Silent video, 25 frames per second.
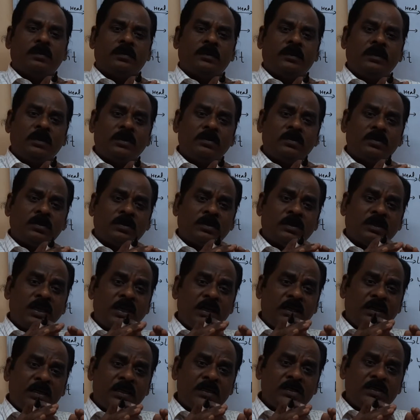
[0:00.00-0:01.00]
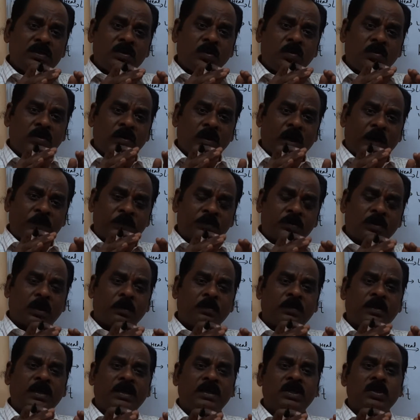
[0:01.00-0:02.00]
this heat is
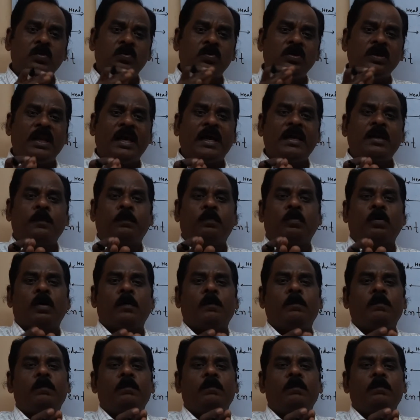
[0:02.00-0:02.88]
absorbed heat utilized for